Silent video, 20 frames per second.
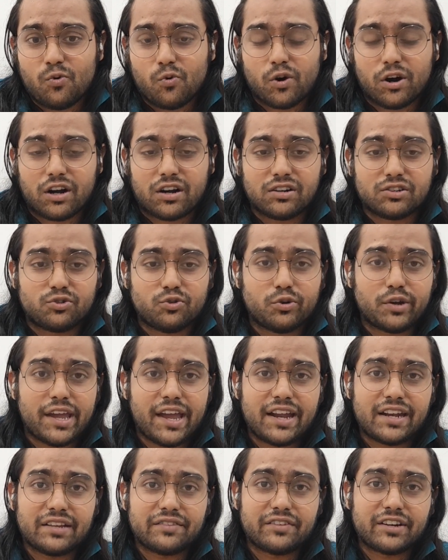workers who
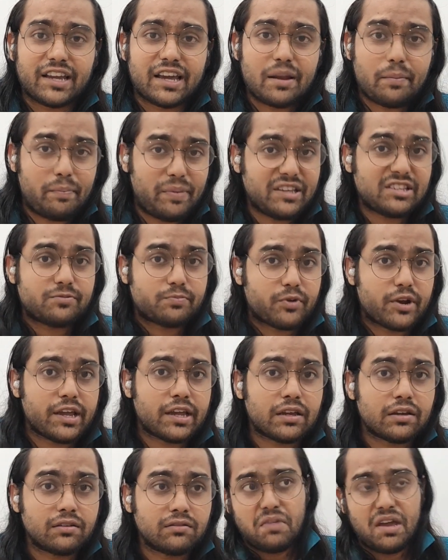can't even get a piss
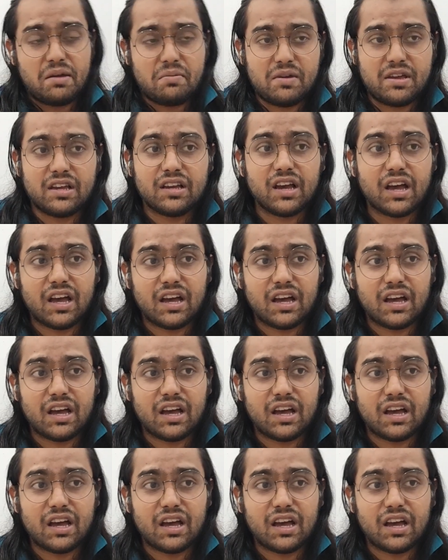break. Maybe,